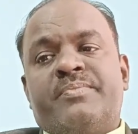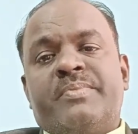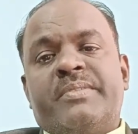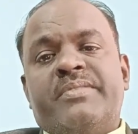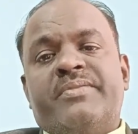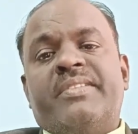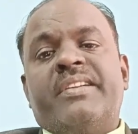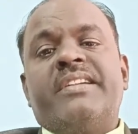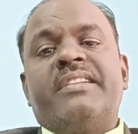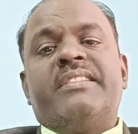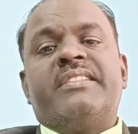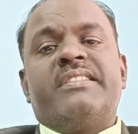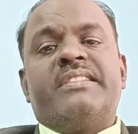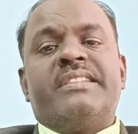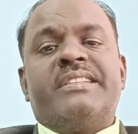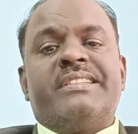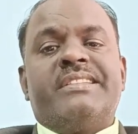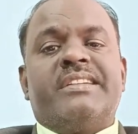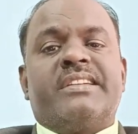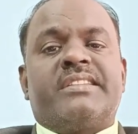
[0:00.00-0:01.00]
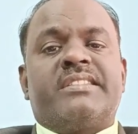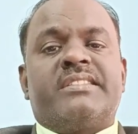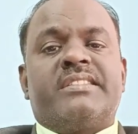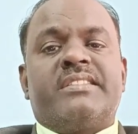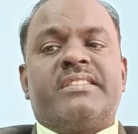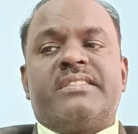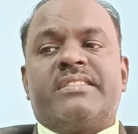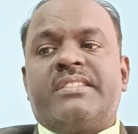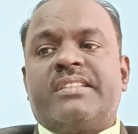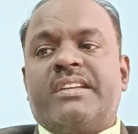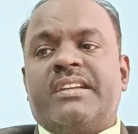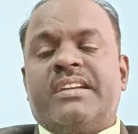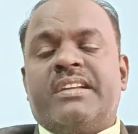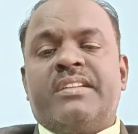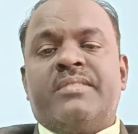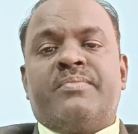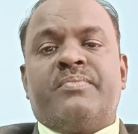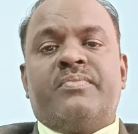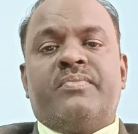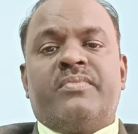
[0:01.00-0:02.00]
prevent injections
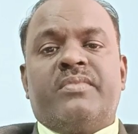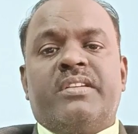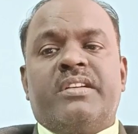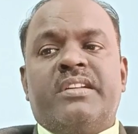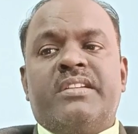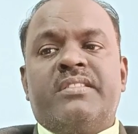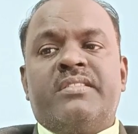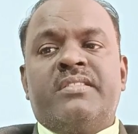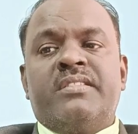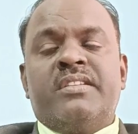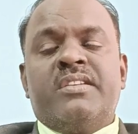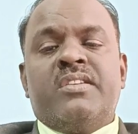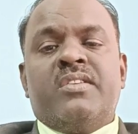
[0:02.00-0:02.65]
and